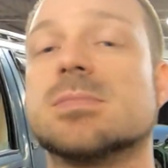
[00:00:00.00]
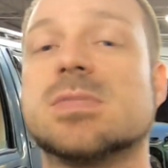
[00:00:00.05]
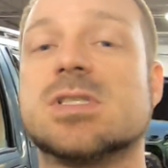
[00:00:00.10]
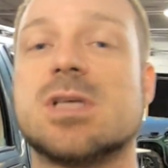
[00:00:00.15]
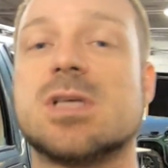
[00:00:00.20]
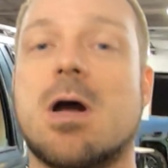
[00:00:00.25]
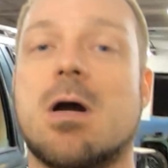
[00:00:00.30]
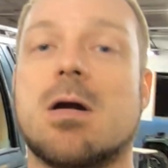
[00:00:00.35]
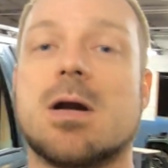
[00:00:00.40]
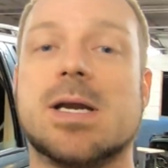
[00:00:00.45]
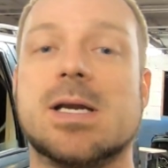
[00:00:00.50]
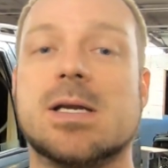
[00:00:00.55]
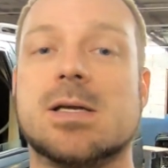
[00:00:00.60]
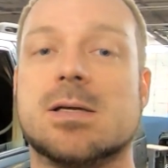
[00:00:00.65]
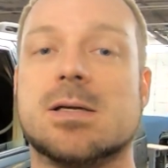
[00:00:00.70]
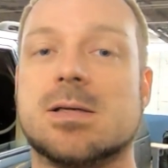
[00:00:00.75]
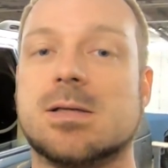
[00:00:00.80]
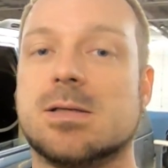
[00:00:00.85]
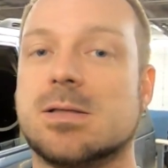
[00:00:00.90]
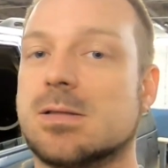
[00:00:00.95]

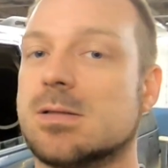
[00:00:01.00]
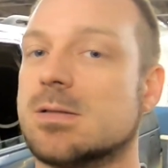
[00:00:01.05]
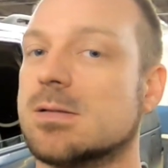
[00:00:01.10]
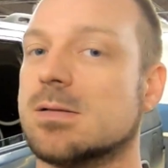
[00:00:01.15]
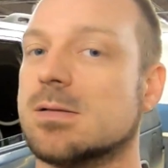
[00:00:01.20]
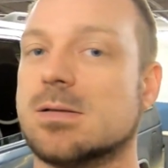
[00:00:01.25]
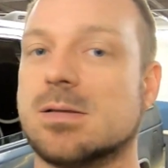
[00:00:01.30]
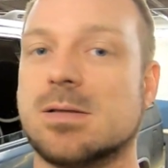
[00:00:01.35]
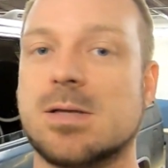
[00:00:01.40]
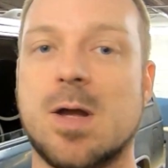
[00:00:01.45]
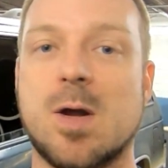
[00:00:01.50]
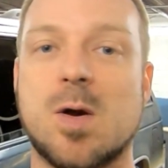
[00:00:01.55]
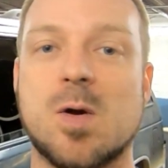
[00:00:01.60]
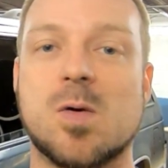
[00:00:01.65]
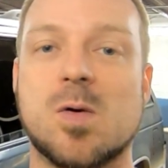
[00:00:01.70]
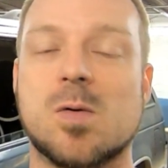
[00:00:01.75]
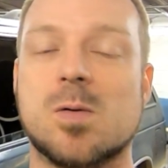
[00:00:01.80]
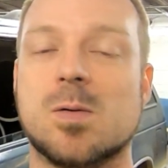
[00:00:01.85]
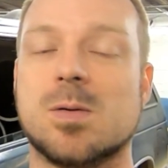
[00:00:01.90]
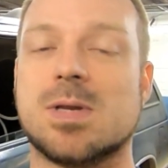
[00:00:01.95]
Sorry,
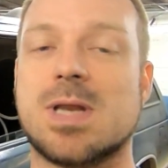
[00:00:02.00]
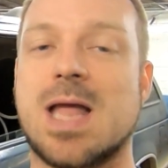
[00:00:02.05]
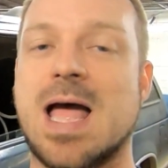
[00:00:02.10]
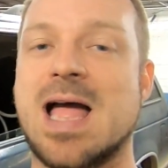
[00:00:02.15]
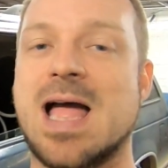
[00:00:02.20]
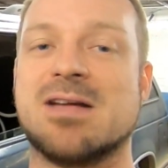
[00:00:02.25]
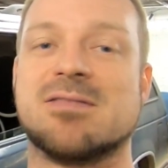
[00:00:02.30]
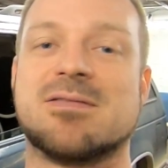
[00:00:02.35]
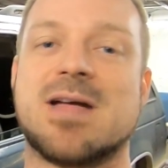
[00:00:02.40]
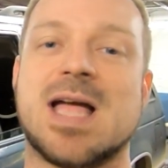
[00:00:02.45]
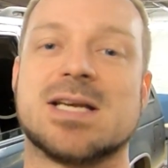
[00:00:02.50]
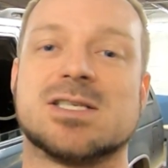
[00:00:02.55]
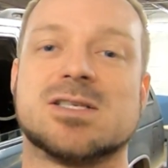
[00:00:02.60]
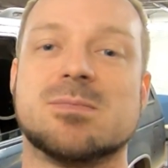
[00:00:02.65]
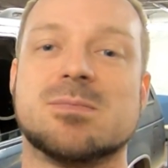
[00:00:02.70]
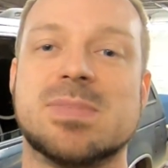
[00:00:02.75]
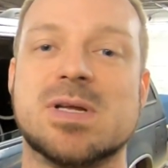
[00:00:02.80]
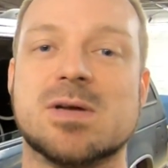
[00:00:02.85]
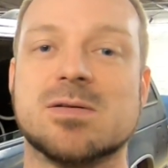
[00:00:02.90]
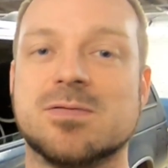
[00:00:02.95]
no live
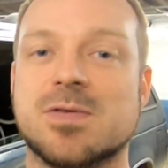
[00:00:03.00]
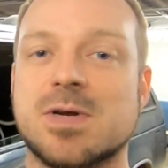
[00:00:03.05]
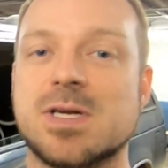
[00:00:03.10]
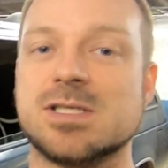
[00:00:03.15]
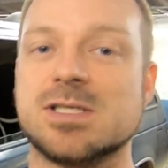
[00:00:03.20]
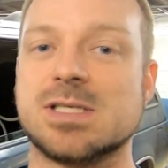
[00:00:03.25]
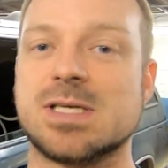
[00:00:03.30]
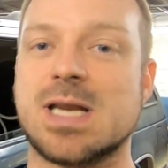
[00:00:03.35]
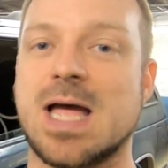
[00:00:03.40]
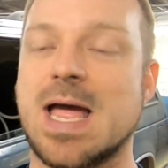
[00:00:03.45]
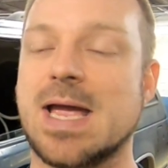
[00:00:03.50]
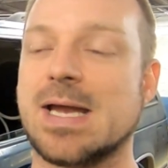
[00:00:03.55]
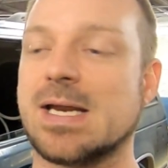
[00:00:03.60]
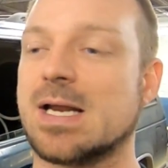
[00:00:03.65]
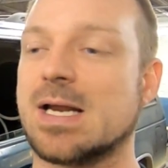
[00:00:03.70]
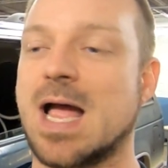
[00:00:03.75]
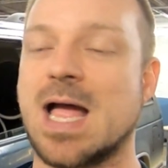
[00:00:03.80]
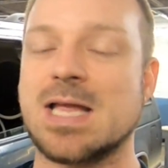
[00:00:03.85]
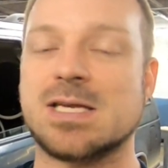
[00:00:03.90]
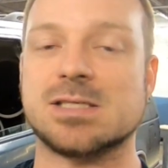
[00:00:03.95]
action build footage
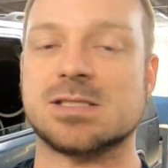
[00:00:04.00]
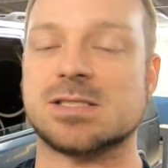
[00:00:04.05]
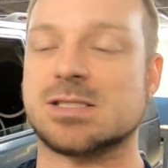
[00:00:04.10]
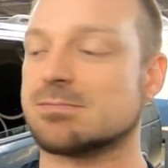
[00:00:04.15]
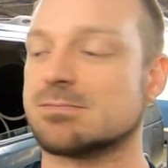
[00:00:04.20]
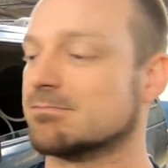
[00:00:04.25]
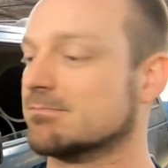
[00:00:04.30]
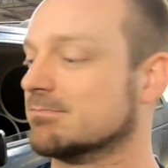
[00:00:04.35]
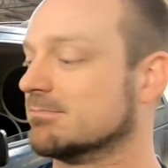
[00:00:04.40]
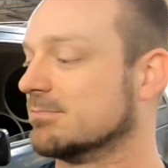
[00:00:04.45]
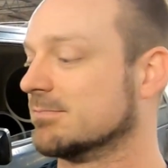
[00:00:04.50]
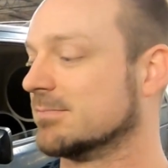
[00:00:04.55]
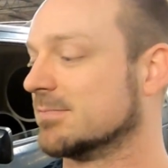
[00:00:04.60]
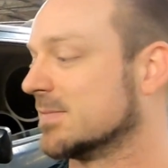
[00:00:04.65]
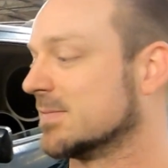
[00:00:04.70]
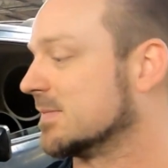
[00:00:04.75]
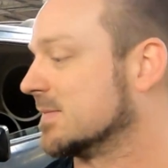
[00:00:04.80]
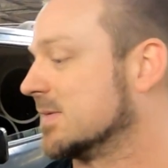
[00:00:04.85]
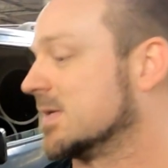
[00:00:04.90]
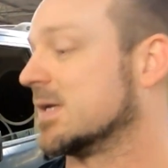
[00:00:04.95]
tonight. I just
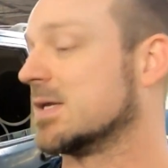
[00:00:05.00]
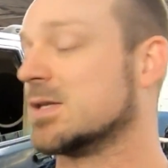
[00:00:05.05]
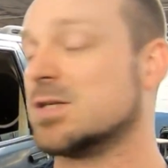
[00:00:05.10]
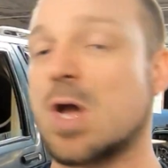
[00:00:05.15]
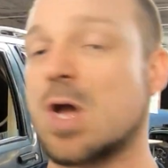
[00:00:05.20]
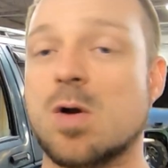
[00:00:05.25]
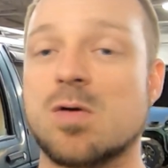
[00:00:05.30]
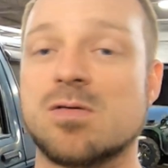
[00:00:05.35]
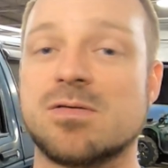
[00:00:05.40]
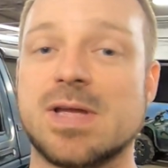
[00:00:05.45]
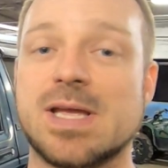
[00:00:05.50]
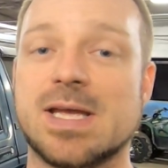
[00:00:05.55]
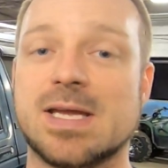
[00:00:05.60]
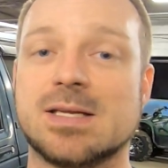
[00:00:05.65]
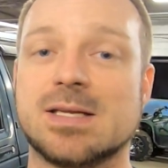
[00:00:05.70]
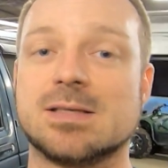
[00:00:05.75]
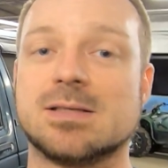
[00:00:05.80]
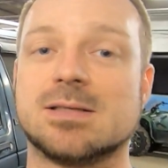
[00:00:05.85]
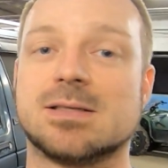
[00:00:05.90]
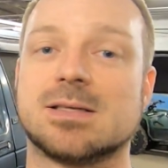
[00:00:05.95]
dove
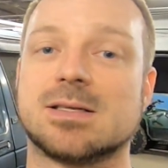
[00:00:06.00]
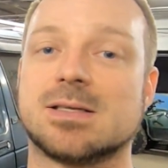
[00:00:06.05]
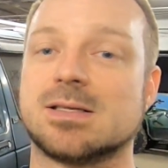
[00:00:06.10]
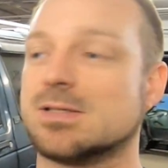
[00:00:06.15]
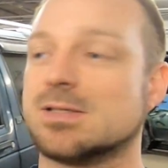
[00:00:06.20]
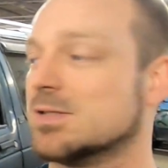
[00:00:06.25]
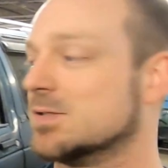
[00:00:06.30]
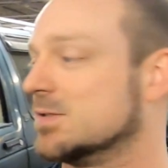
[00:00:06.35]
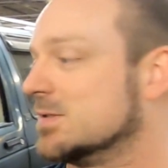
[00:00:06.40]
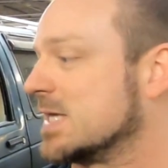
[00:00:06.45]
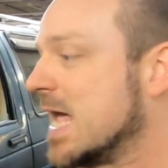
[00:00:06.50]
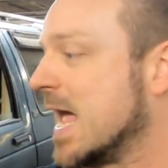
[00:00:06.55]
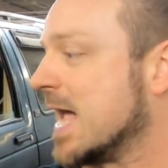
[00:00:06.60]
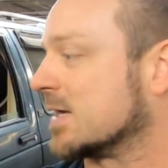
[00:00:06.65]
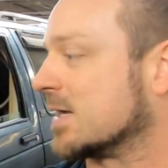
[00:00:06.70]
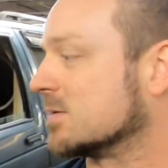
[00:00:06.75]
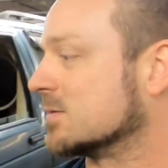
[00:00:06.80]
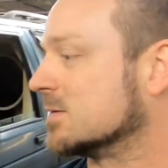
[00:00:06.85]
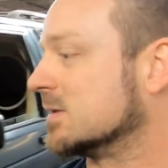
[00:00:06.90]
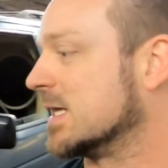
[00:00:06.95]
in,
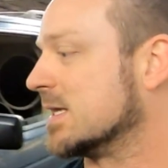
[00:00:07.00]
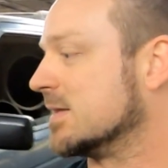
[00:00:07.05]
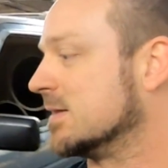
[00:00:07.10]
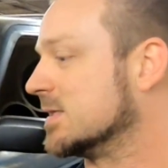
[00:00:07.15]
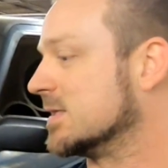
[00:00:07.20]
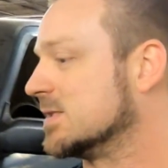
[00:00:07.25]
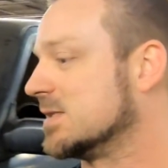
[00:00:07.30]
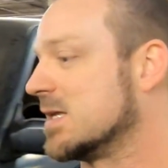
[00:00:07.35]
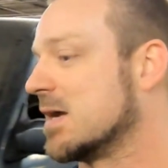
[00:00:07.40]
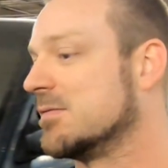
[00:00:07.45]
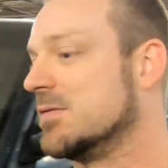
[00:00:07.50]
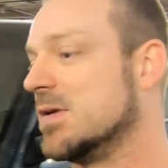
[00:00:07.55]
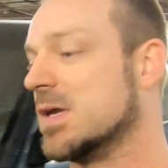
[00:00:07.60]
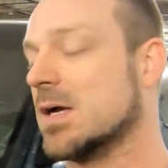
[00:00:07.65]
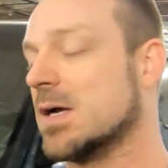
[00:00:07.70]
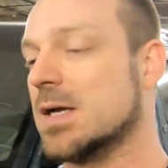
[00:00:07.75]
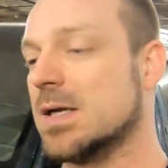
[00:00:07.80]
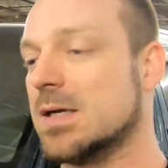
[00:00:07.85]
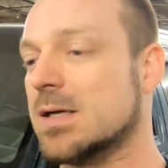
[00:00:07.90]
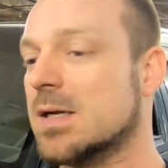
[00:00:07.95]
tackled getting this stuff
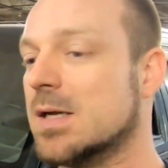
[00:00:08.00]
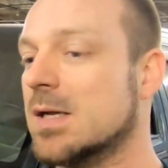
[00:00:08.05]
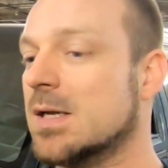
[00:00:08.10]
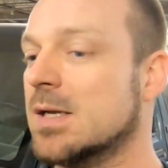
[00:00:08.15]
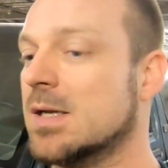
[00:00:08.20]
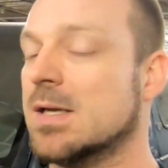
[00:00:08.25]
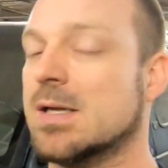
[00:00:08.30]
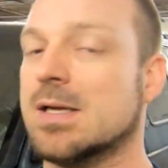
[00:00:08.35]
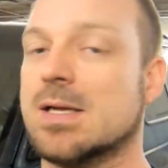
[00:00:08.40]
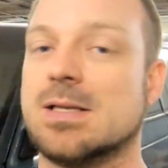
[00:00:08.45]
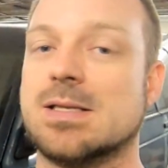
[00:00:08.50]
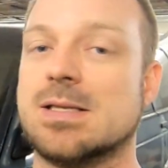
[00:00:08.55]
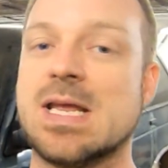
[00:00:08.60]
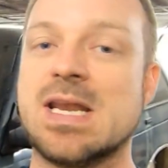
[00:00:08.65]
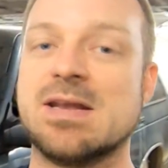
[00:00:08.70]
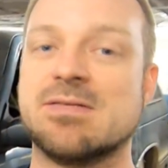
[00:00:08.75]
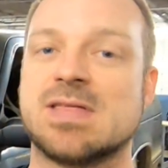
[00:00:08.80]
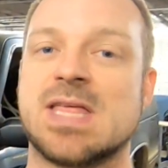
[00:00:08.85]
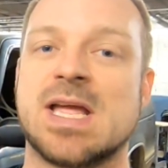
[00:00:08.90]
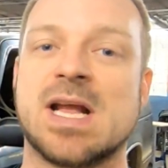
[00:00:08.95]
done.
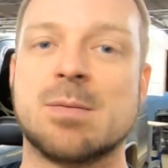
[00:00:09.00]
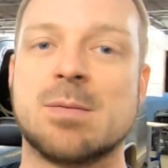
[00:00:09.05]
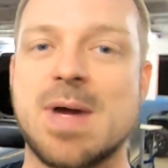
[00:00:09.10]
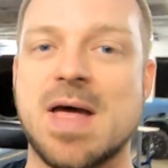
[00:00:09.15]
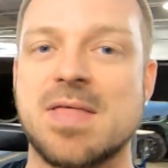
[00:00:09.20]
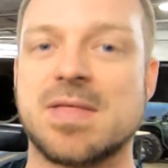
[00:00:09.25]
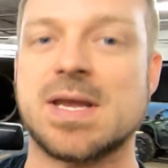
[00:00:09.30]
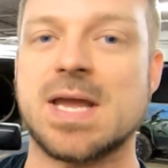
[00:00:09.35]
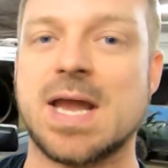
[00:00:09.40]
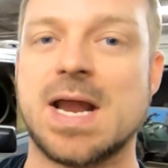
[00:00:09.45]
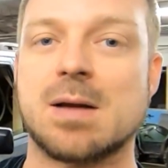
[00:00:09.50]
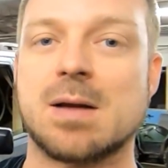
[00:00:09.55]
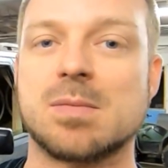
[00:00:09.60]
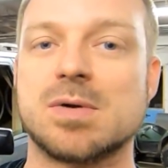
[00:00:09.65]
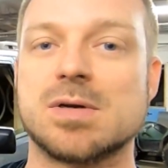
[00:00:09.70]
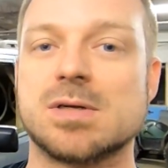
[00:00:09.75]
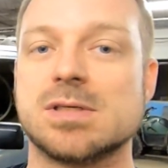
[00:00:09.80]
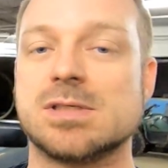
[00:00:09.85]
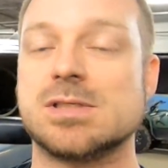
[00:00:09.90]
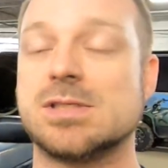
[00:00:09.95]
Didn't even think about the
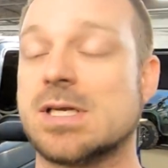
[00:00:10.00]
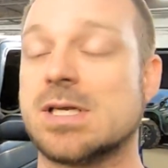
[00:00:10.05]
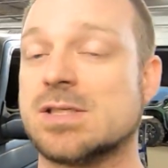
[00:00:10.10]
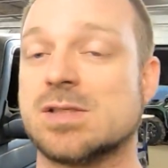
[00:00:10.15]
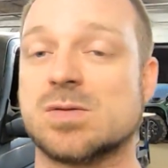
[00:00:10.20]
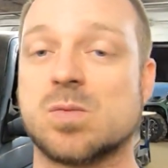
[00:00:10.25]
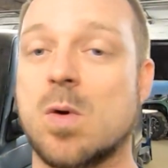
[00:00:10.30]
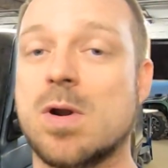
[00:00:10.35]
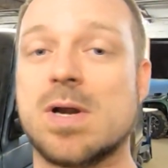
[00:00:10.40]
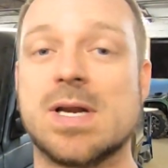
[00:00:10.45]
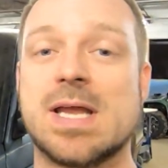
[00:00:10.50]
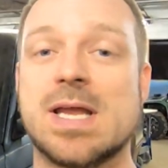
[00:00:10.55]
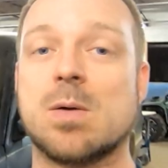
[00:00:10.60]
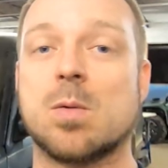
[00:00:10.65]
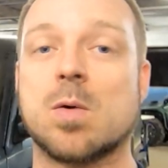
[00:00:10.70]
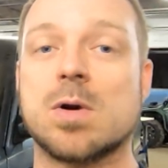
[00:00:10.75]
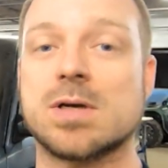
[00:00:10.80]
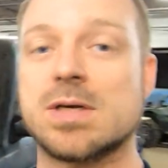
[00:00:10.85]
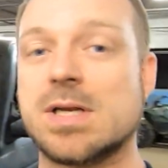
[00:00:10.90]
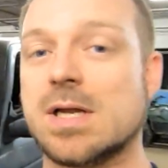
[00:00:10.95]
camera. I just wanted to
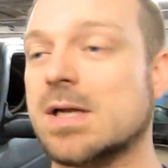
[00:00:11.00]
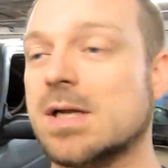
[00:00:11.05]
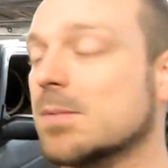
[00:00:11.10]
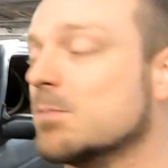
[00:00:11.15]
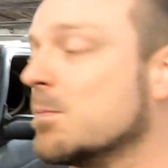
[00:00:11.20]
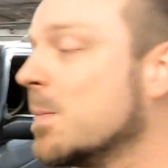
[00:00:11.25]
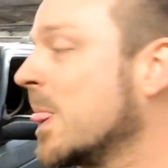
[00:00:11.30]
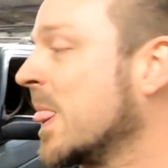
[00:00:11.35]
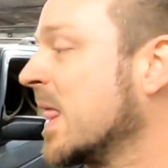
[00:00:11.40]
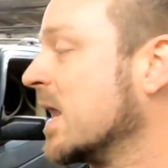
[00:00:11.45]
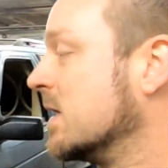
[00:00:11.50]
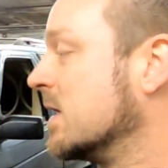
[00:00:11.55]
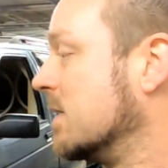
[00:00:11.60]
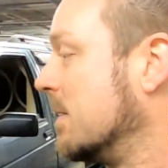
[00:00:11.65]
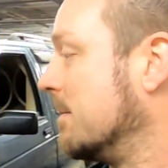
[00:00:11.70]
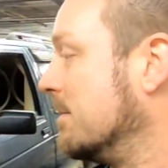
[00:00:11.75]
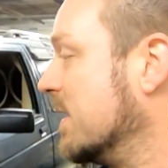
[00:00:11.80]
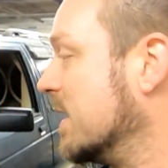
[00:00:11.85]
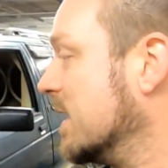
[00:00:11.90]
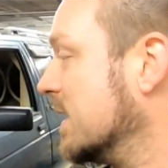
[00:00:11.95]
get work done.
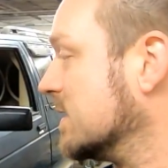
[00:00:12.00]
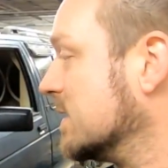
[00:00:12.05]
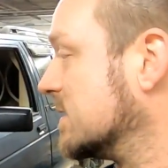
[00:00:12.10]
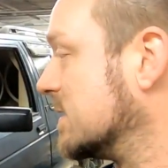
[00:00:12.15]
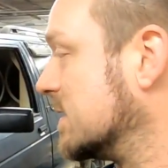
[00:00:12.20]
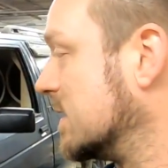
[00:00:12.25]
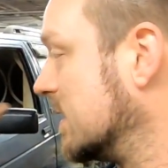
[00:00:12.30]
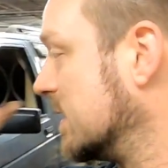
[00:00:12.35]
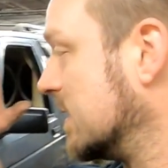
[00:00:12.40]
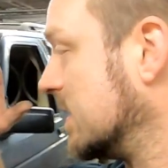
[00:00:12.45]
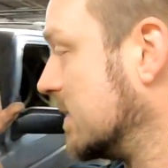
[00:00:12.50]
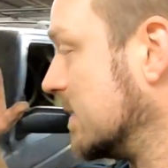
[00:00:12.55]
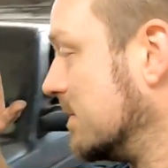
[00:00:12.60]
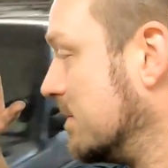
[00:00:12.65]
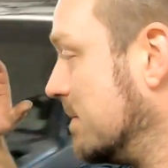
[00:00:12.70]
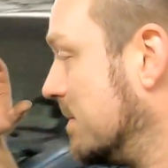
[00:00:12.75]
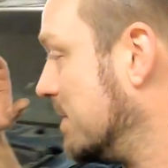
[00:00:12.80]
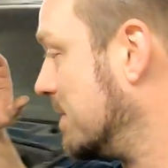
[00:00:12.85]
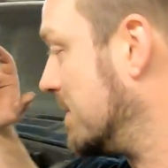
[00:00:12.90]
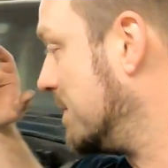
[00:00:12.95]
But
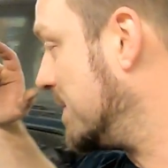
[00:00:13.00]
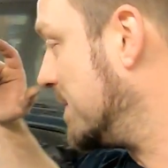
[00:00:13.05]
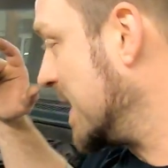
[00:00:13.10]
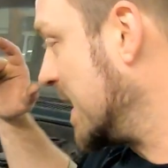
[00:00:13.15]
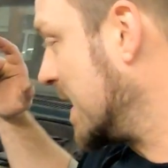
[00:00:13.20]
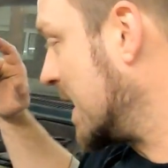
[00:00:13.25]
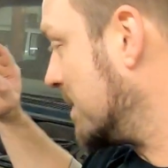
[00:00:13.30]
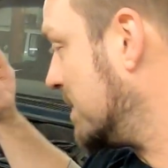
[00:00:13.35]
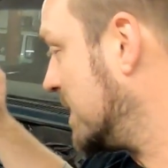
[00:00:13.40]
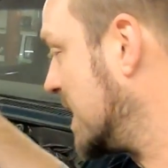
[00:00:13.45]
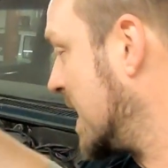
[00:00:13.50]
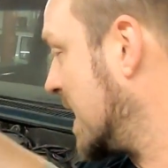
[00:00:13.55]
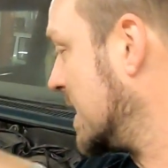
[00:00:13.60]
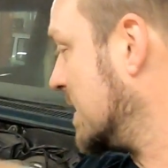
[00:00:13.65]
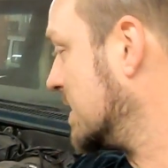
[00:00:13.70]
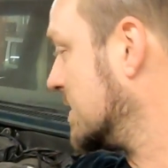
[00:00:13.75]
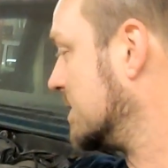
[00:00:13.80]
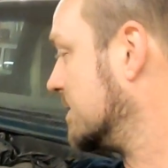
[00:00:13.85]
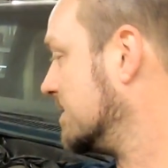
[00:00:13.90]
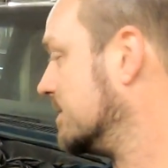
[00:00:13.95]
big
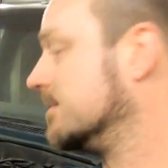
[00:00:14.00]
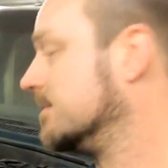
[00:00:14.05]
update.